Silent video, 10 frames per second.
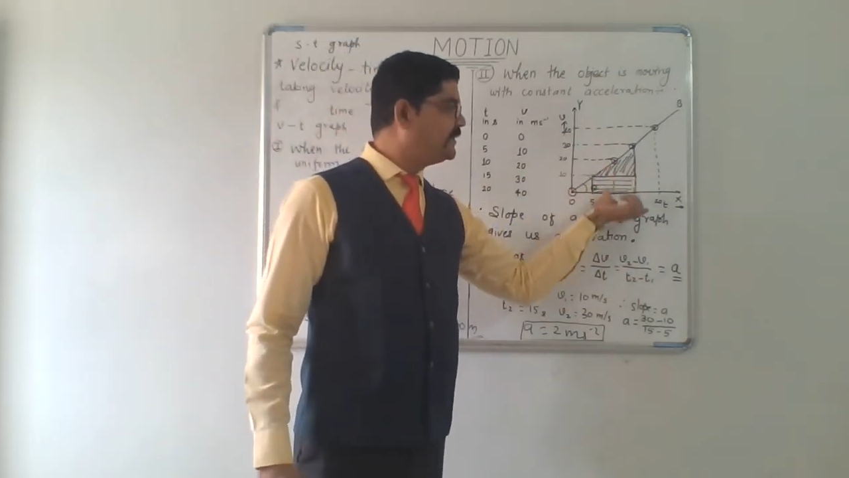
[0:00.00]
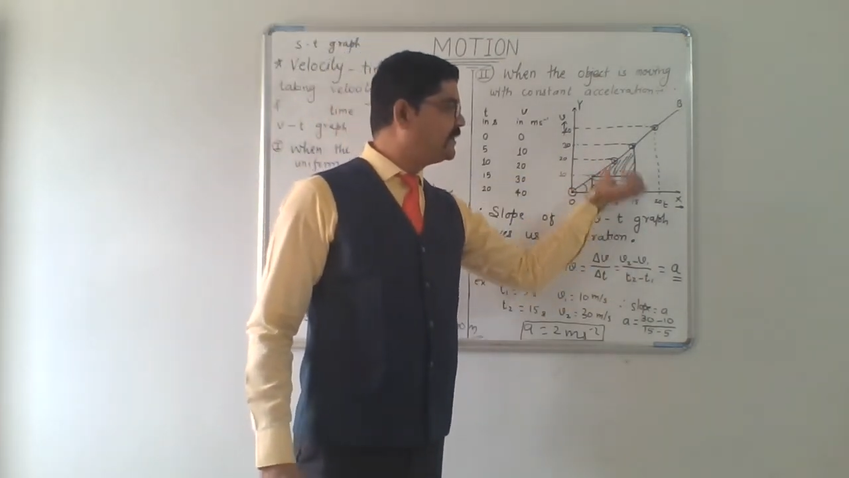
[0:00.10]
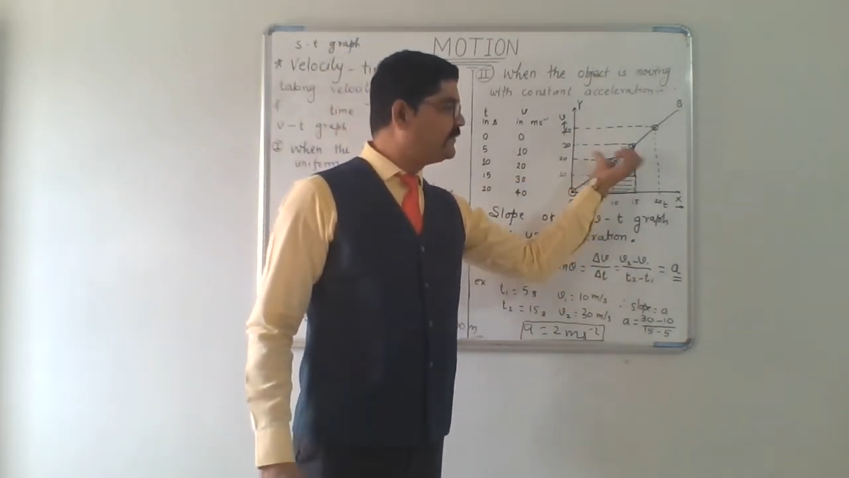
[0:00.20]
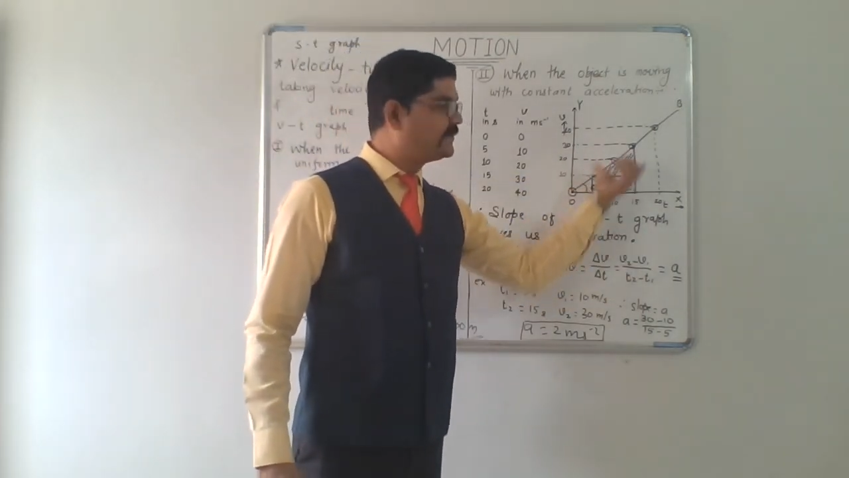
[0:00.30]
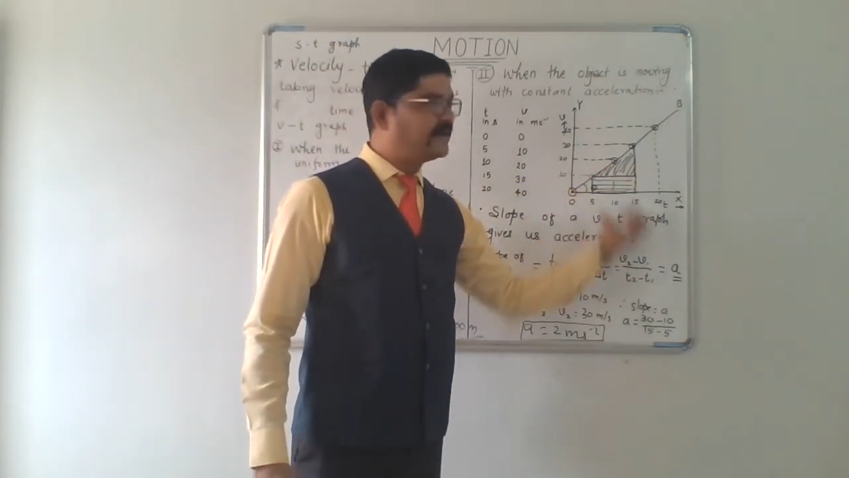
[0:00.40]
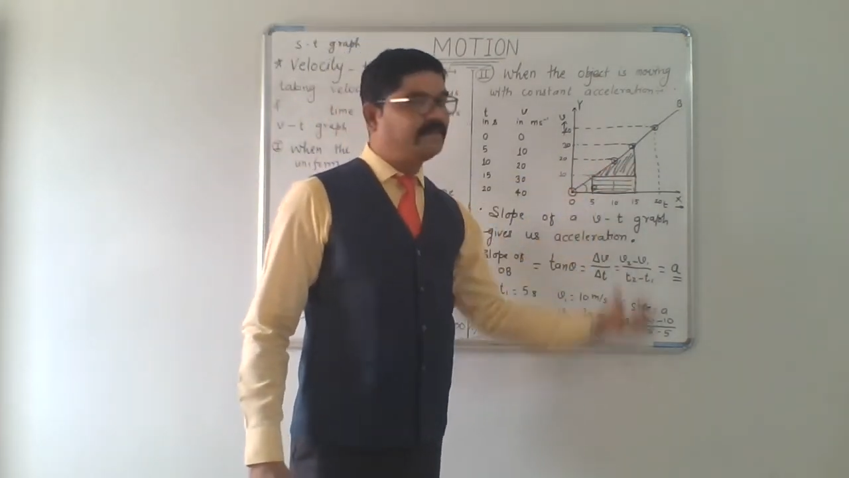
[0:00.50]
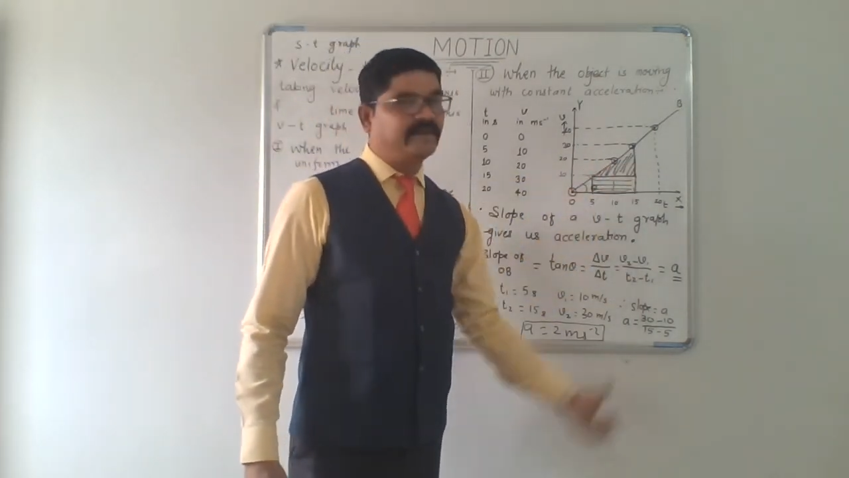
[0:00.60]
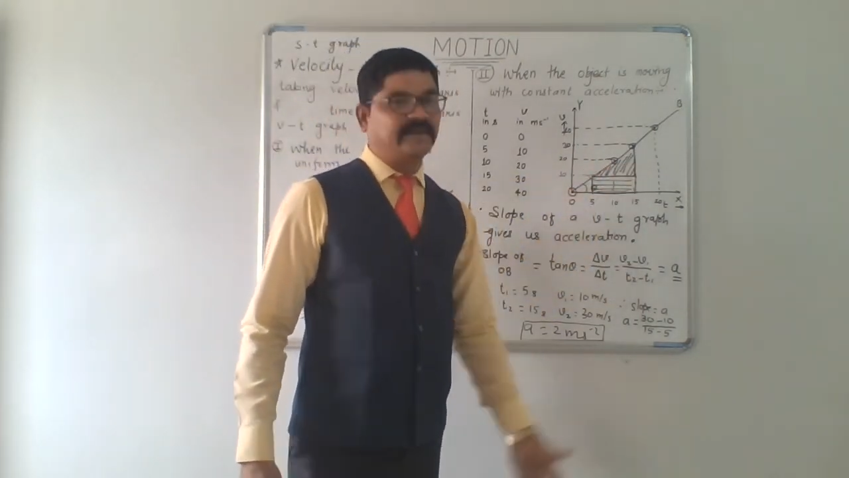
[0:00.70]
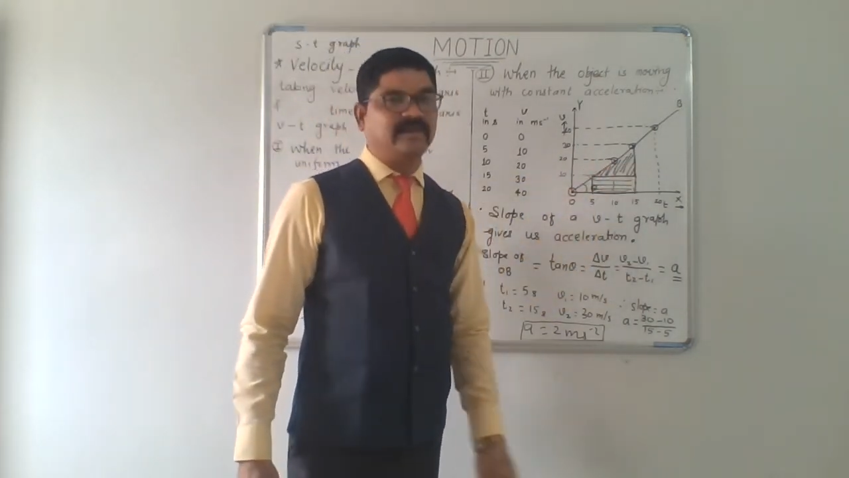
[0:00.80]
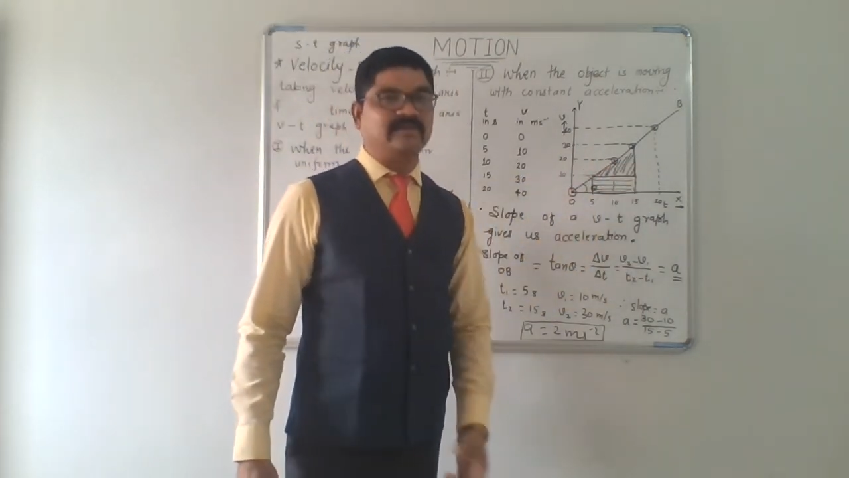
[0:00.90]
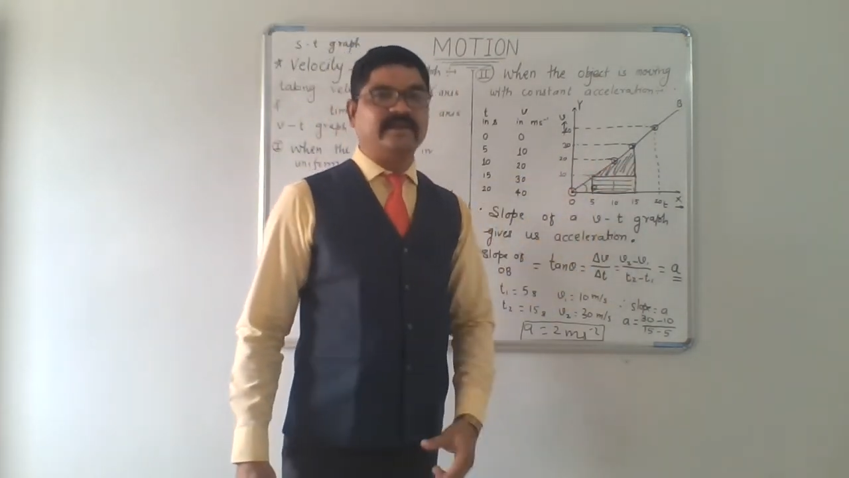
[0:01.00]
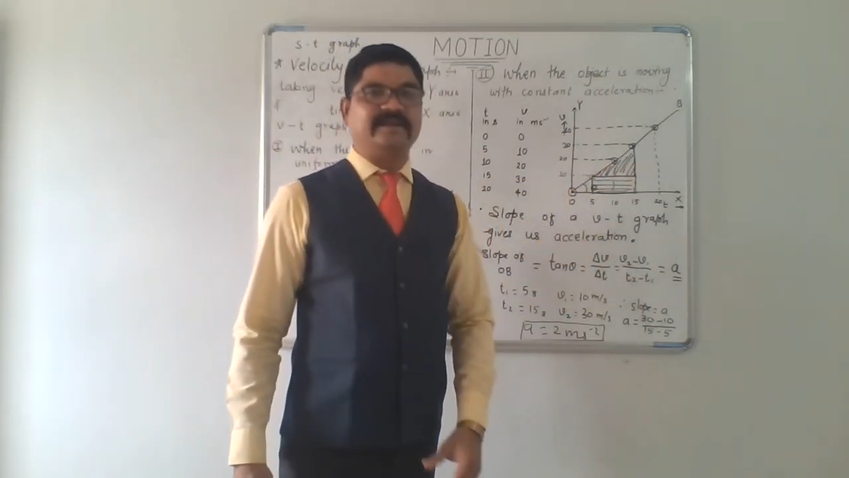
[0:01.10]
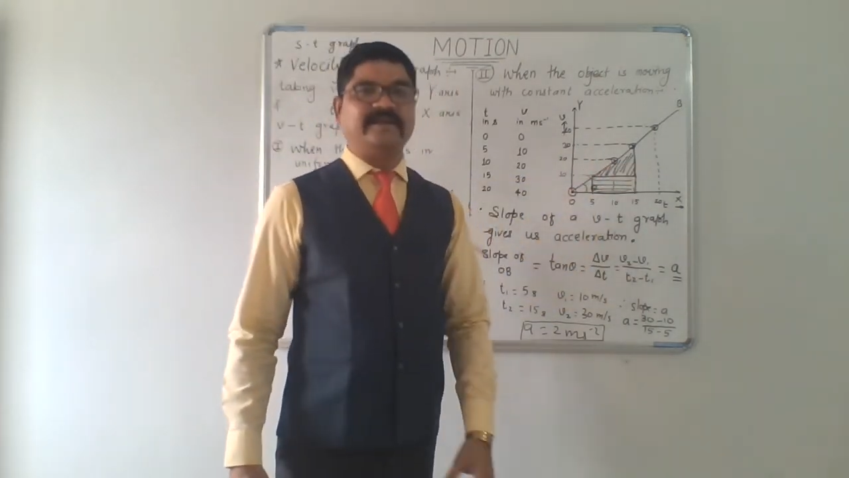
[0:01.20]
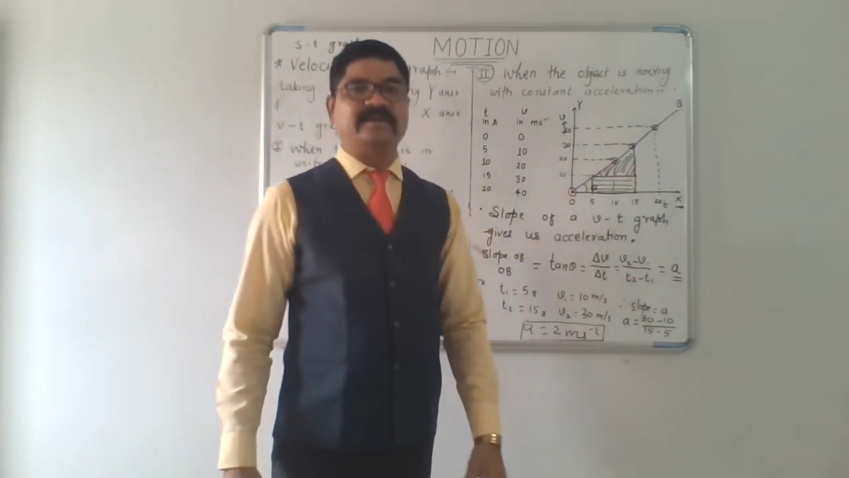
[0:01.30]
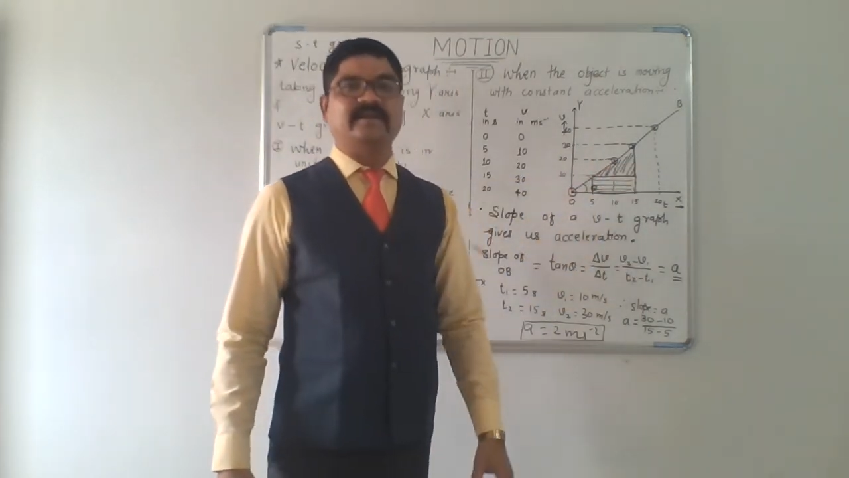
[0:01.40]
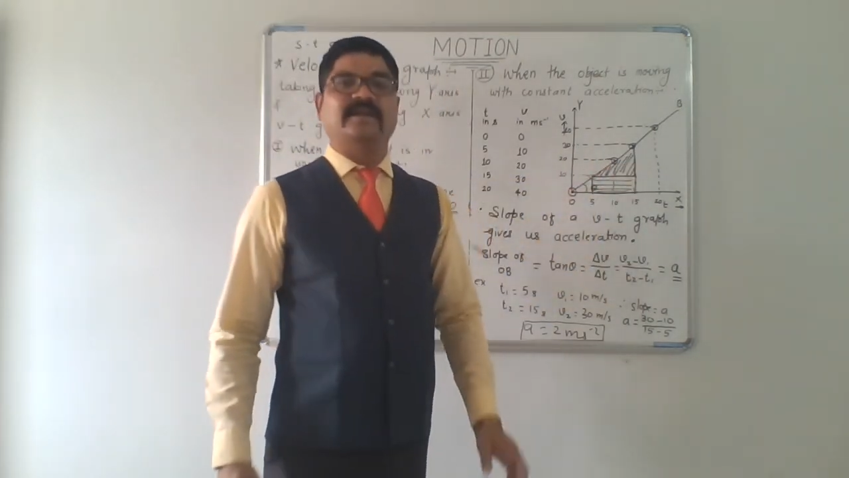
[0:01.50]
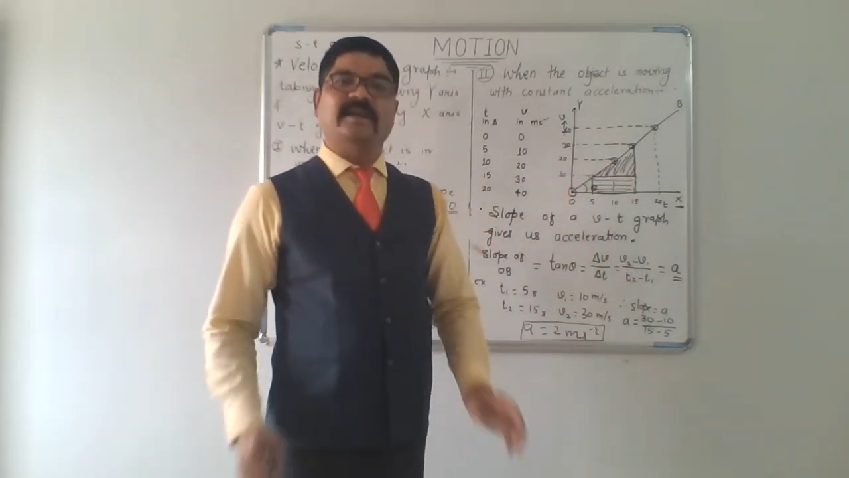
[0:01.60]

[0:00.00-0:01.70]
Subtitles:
graph can be calculated